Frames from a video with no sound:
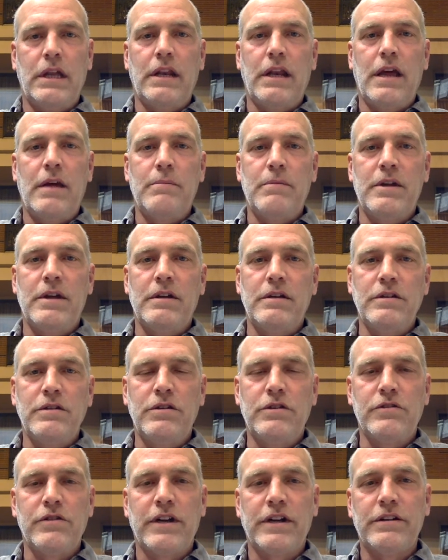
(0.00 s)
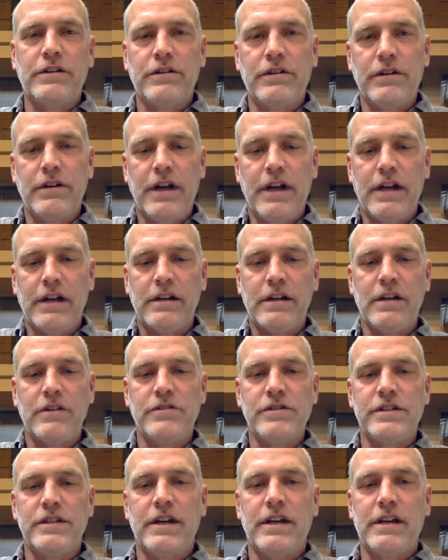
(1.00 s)
and I'm a youth director at
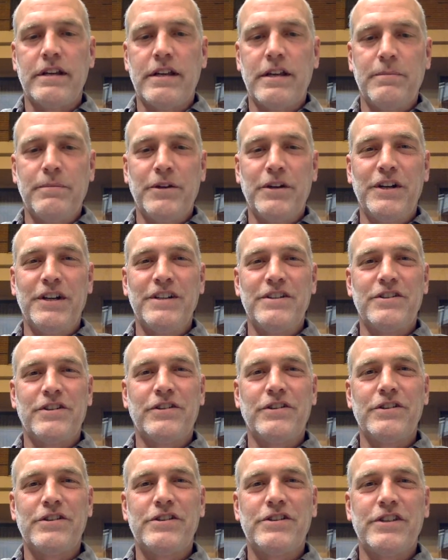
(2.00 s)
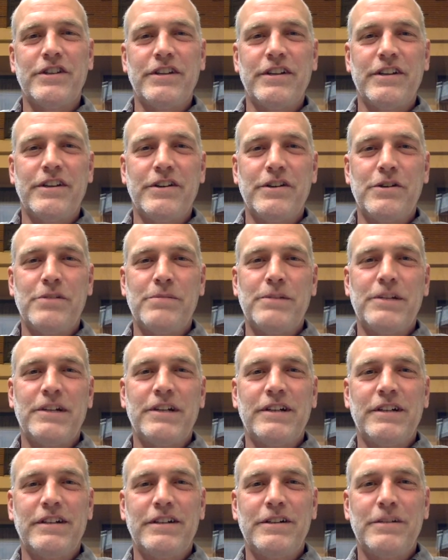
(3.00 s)
Countryside Community Church in
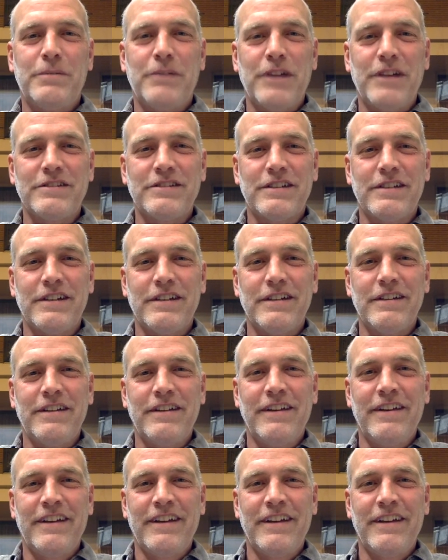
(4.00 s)
Omaha, Nebraska.